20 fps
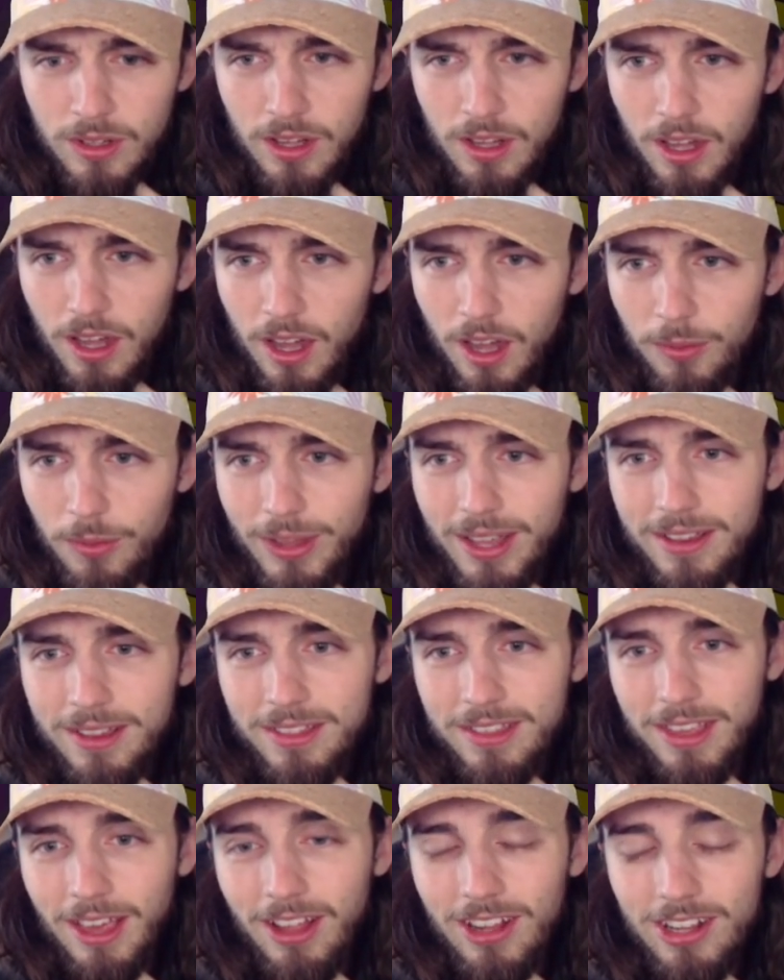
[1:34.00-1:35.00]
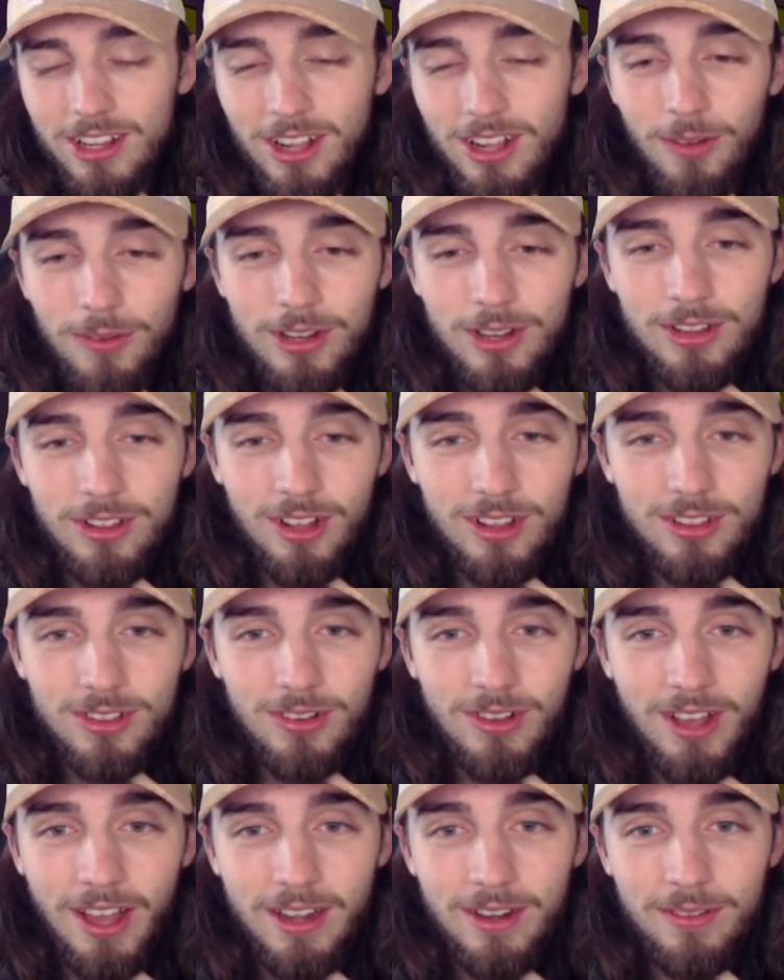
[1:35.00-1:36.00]
We get Scale Shot, which is
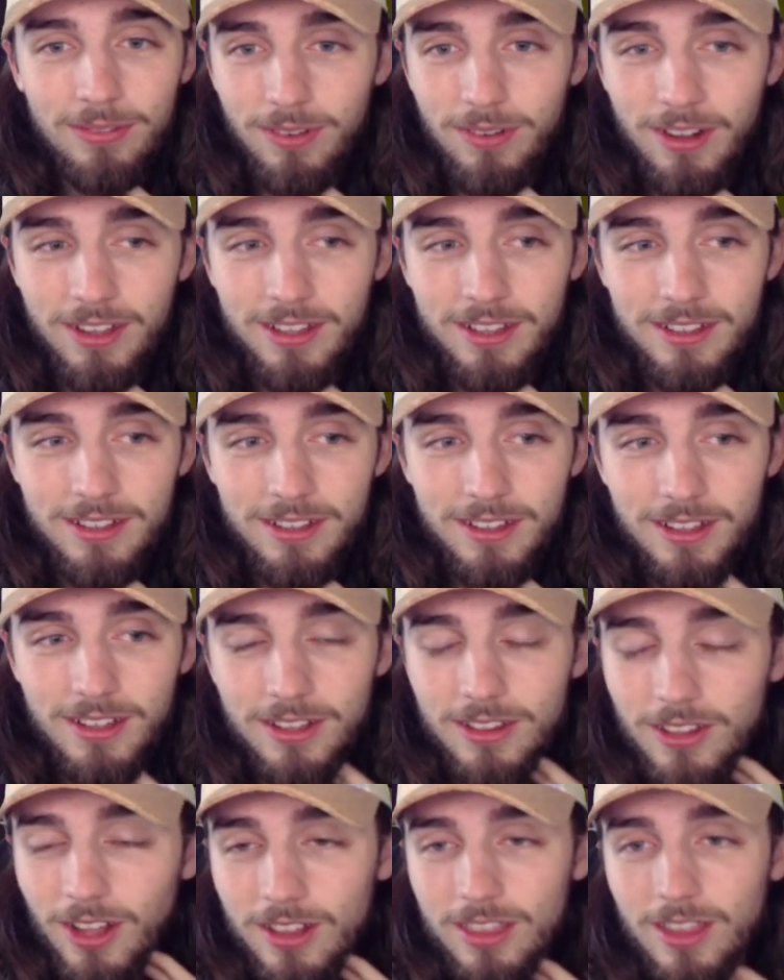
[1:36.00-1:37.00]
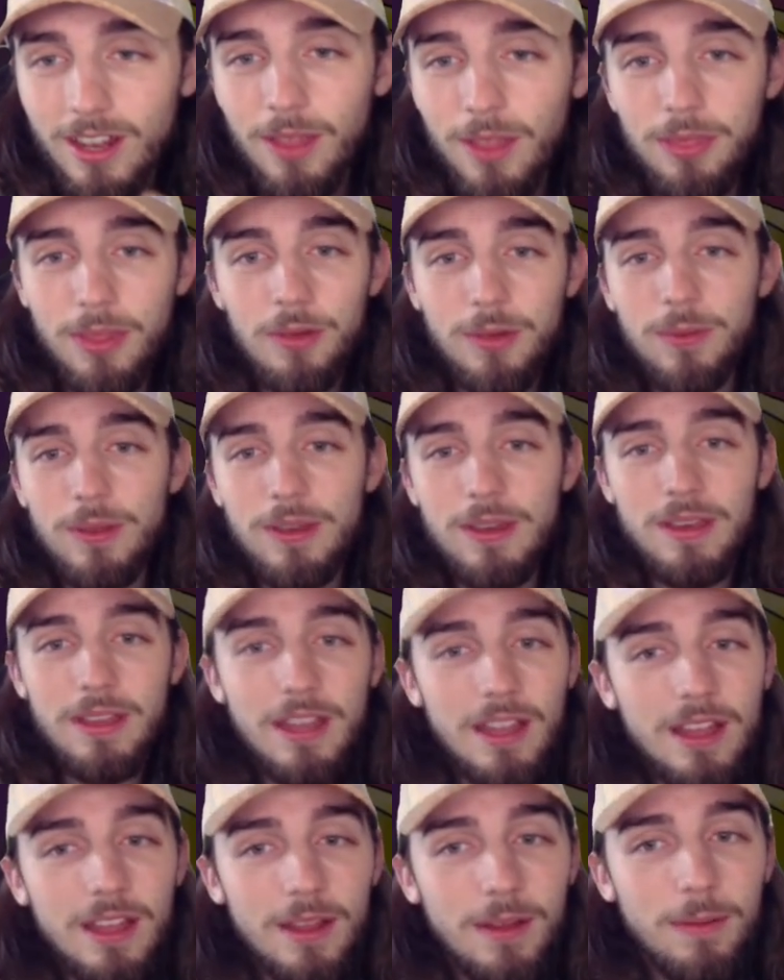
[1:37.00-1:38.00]
also kind of funny. Not that I think we
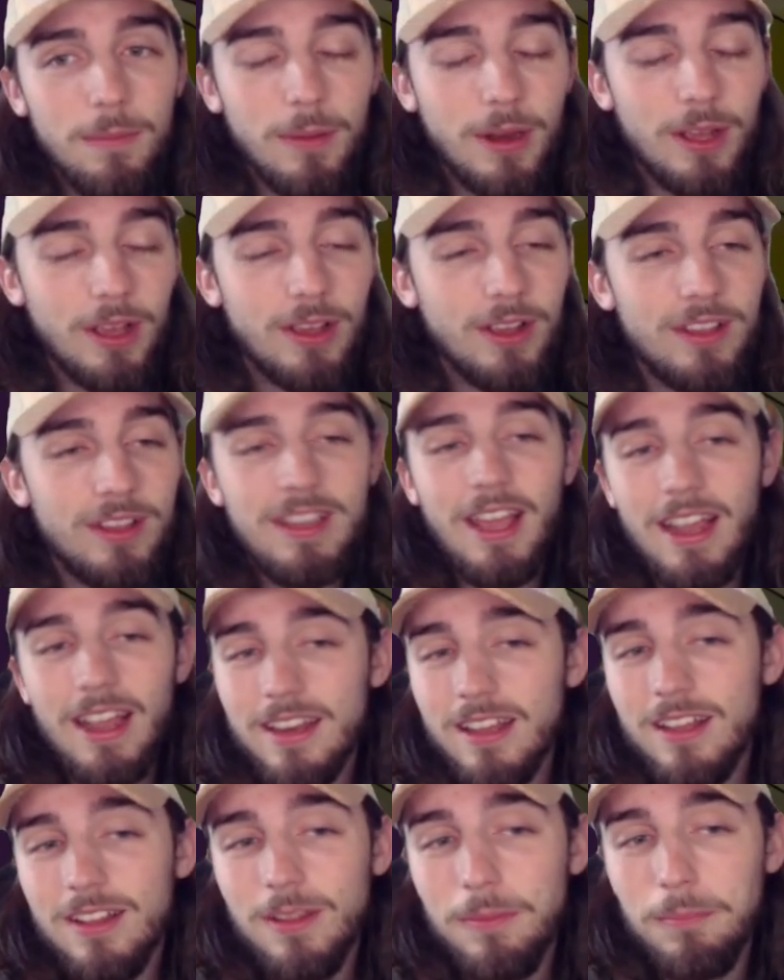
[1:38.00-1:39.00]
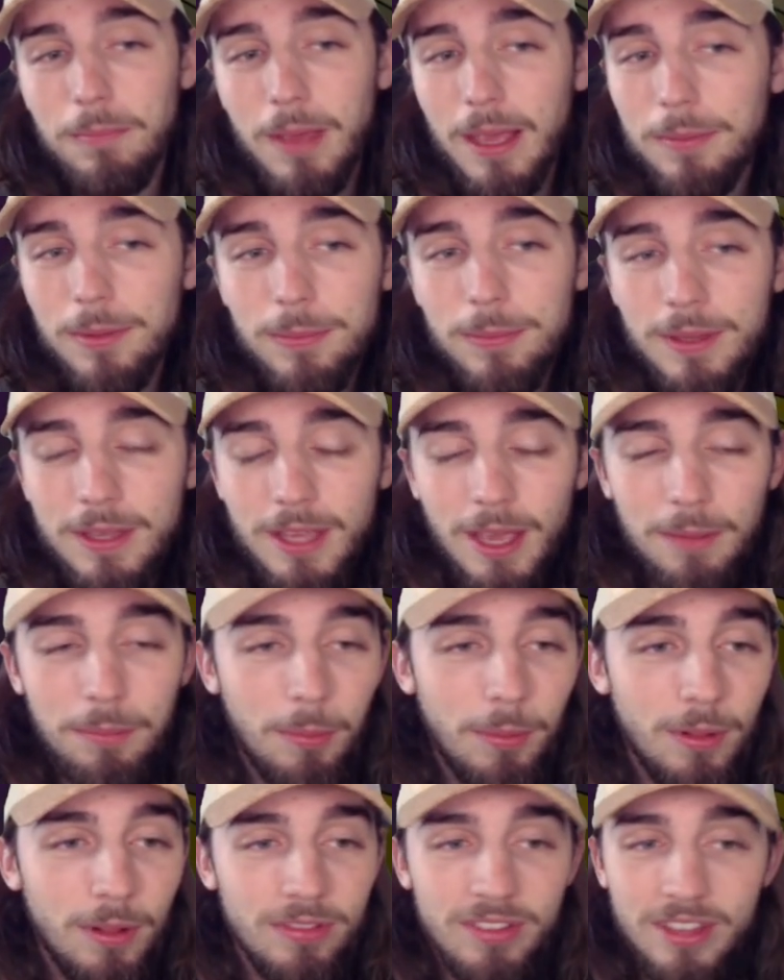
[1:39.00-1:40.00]
need it, but it could technically maybe be
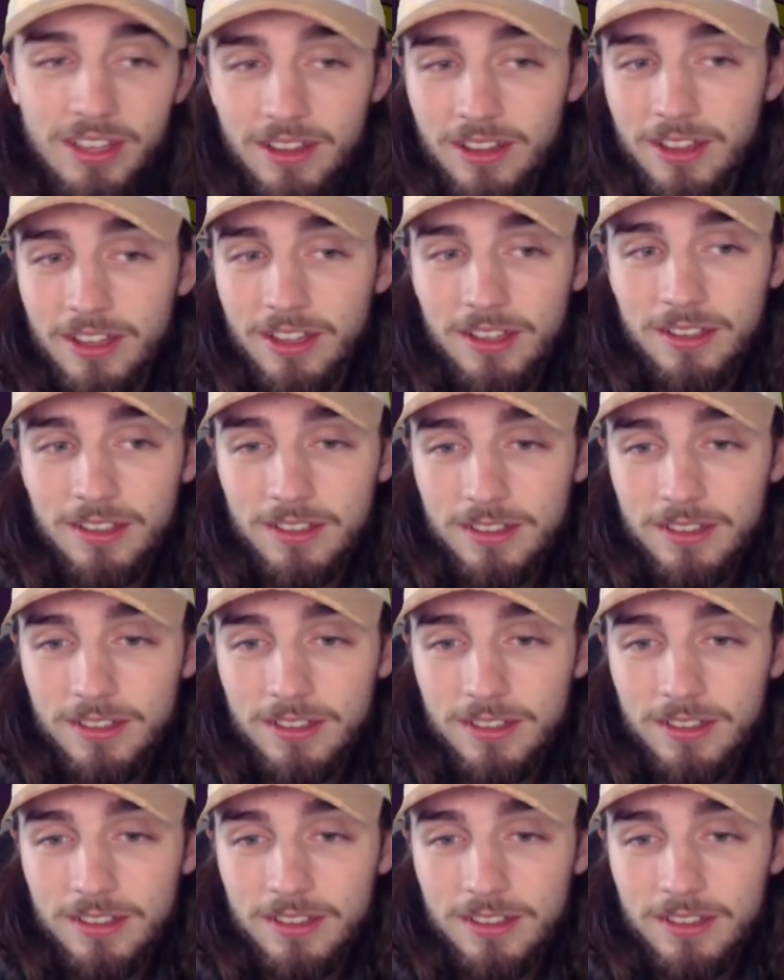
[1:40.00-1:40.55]
capable of killing